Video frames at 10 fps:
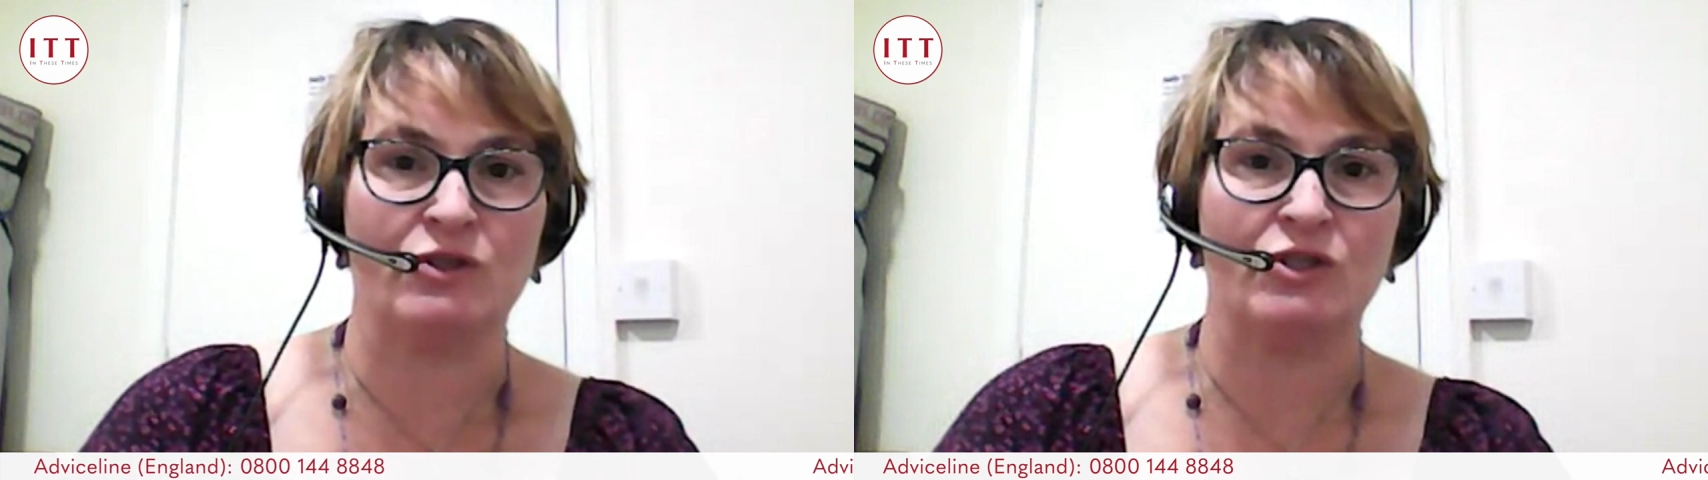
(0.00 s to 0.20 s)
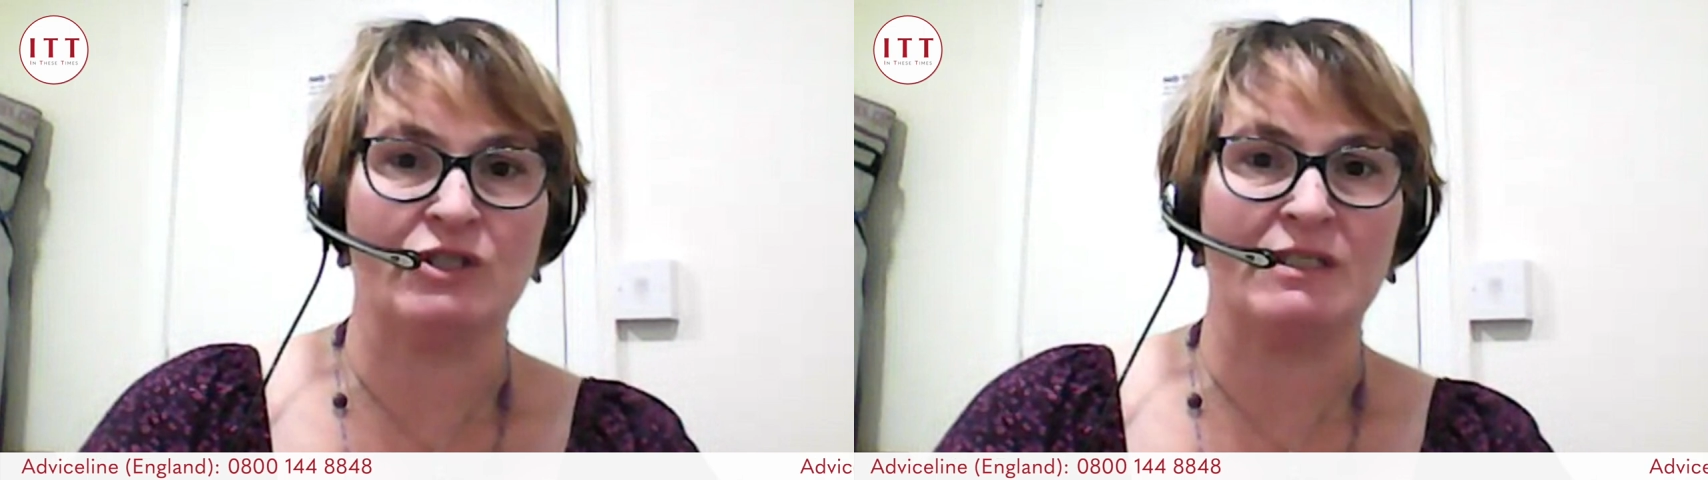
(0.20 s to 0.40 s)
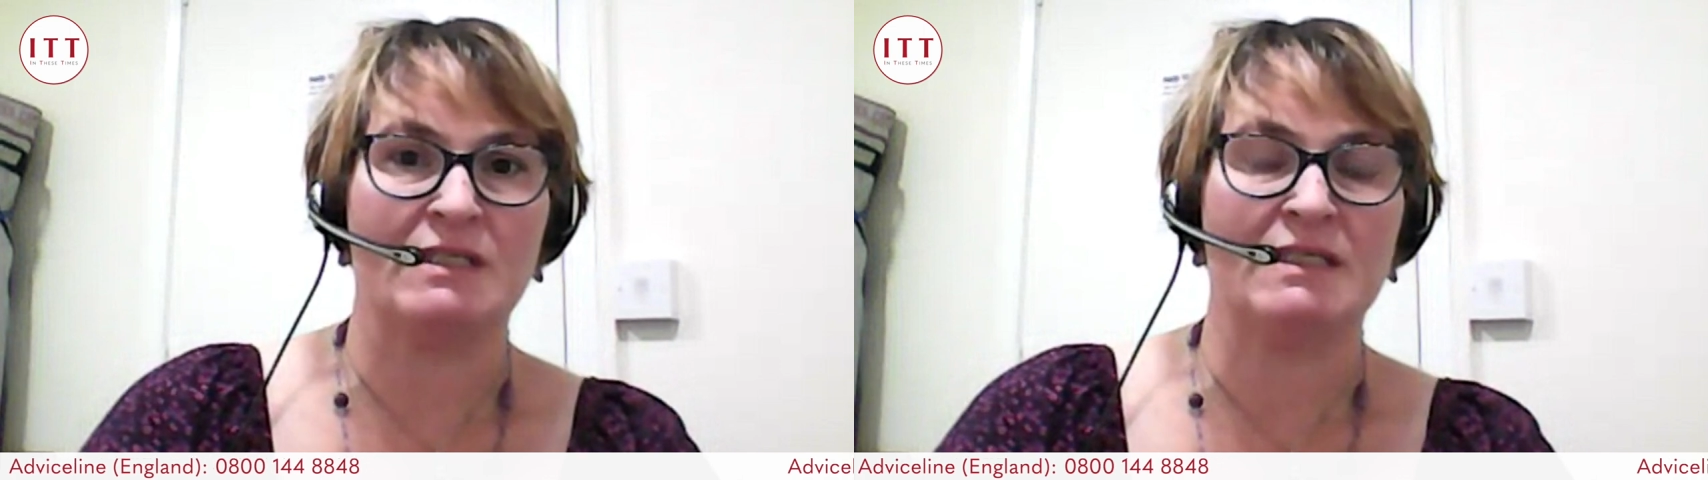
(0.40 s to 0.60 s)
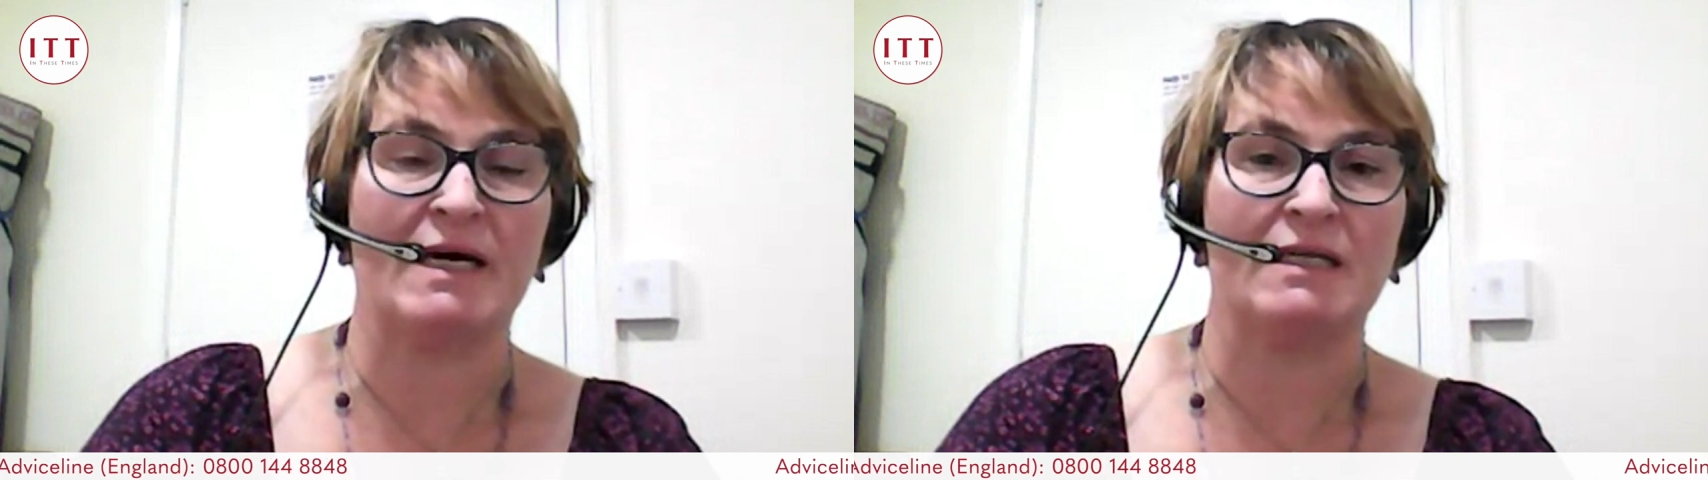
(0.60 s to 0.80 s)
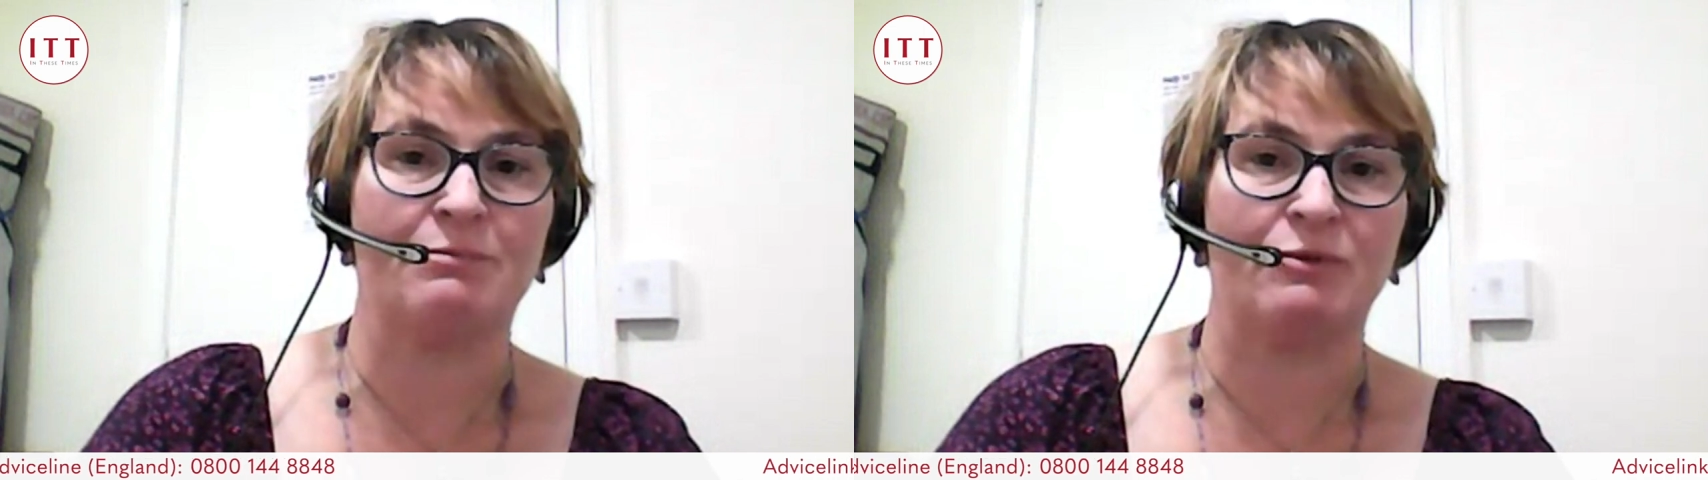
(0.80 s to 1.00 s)
just
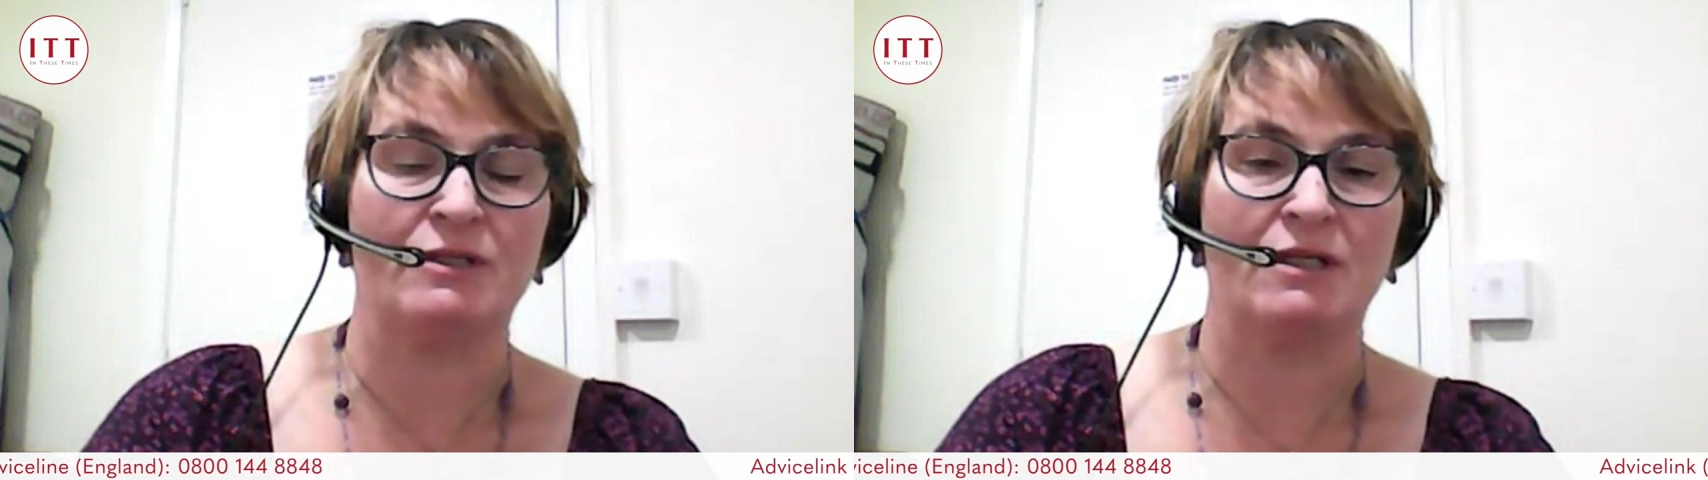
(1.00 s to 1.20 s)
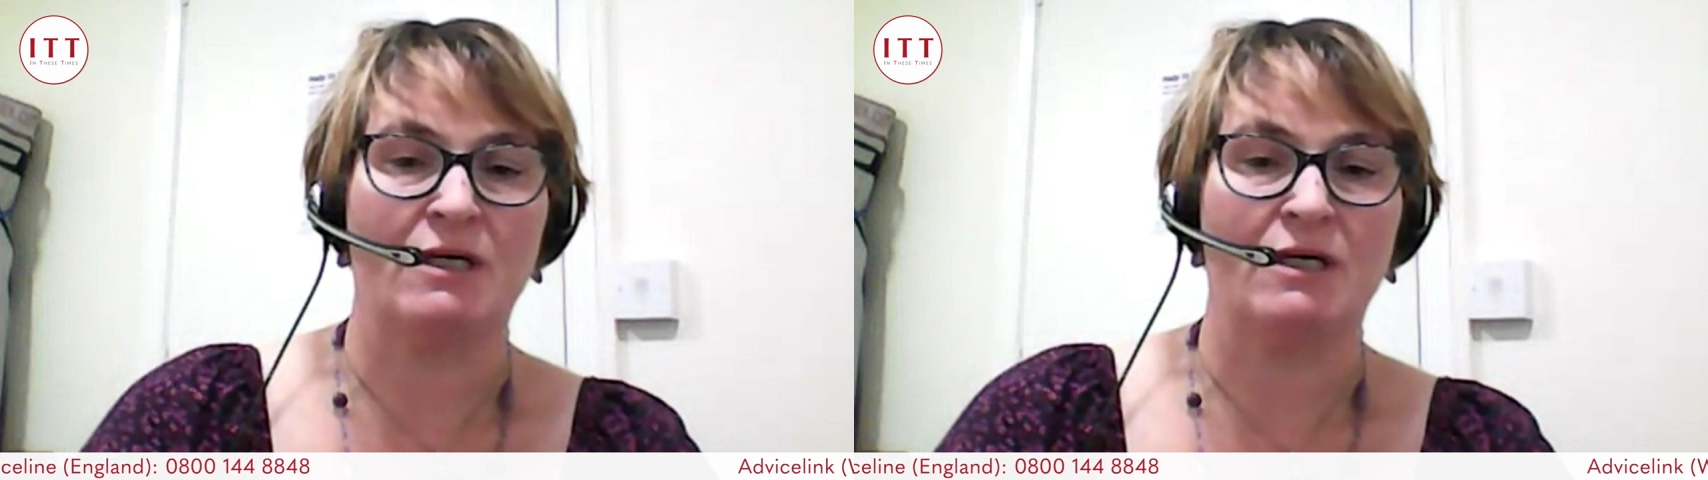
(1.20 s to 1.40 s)
debt, but